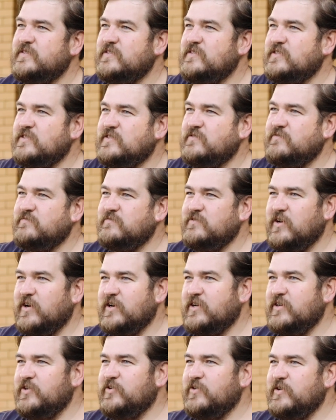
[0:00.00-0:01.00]
Just I
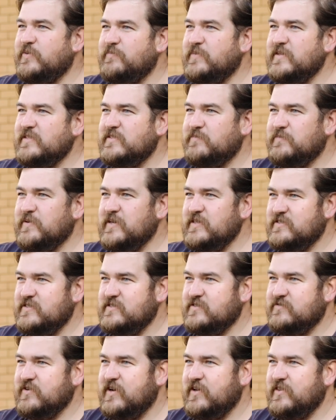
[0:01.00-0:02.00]
can do it in bits and
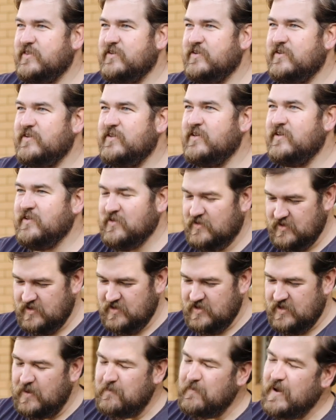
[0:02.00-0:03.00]
pieces rather than
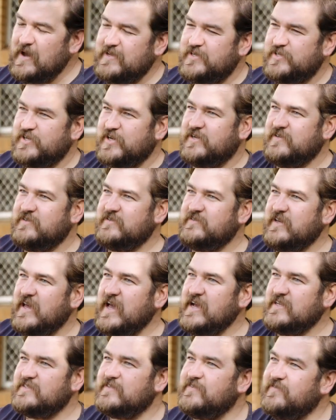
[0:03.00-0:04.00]
a major
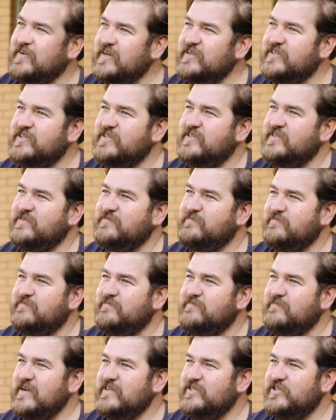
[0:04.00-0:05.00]
excavation and
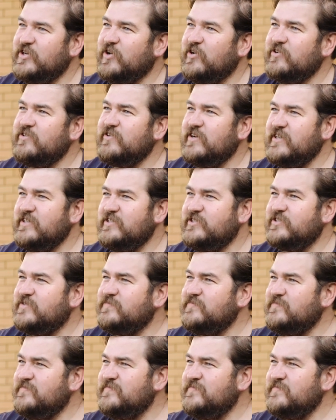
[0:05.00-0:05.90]
major concreting job.